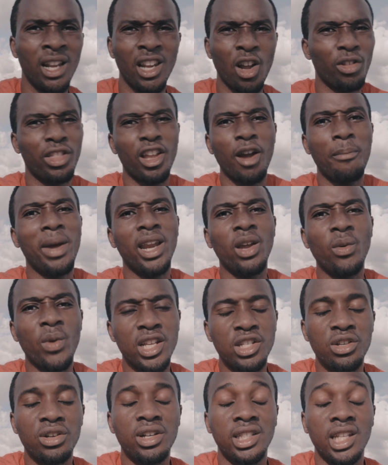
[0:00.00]
Now, there are many
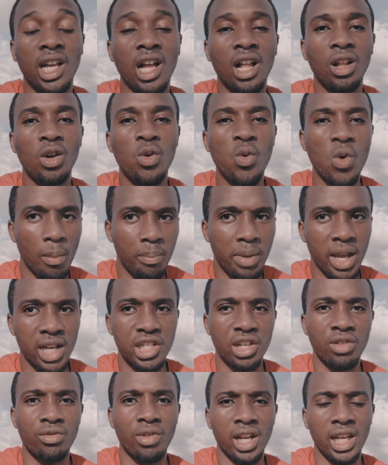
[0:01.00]
ways you can tell who a
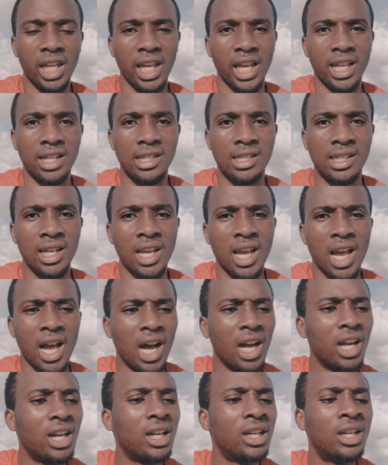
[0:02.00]
Bajan really is.
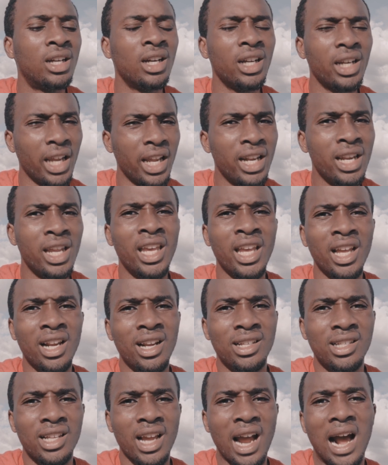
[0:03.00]
A good
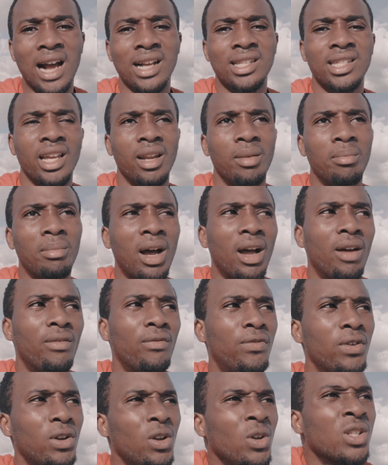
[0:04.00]
indicator is their accent, but
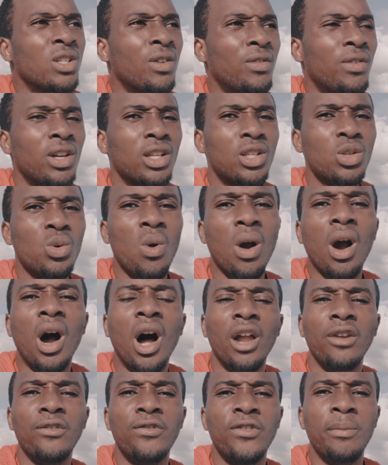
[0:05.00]
for those of us who are
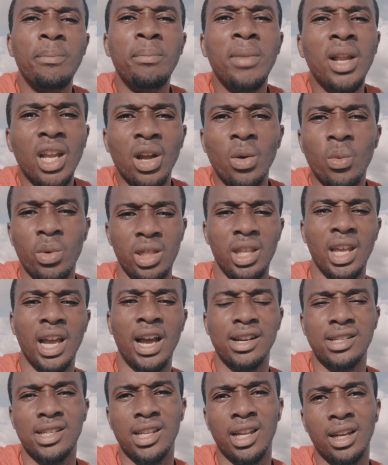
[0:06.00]
unfamiliar with the
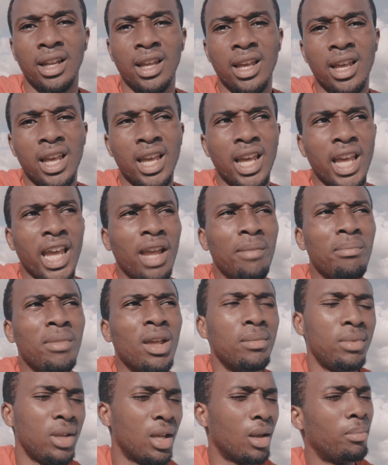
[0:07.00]
accent, it
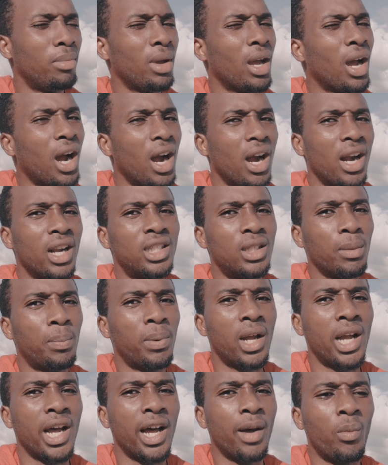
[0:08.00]
may be a bit hard to
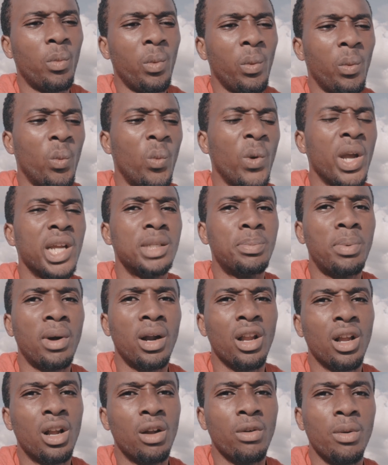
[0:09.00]
pick up which
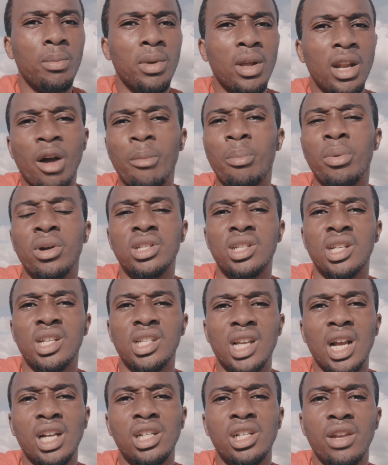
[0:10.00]
part of the Caribbean that person
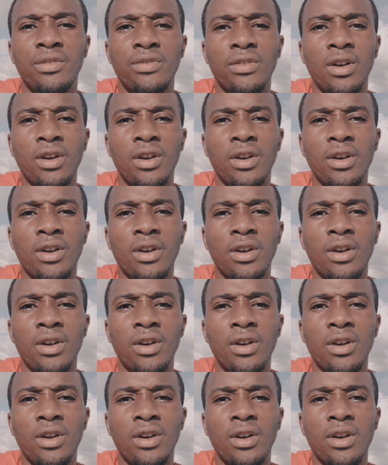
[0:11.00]
is actually